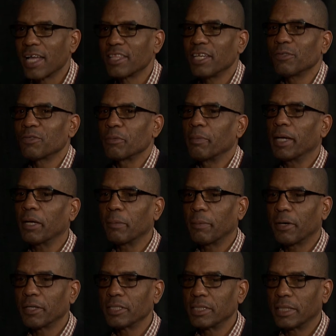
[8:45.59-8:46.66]
There was a makeup
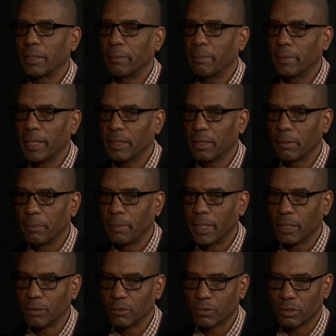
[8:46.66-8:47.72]
artist that I met
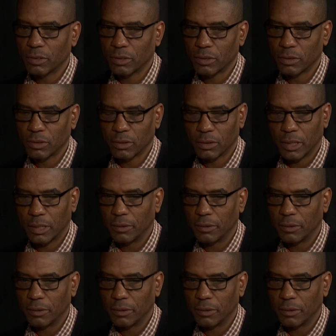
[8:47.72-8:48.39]
about, I don't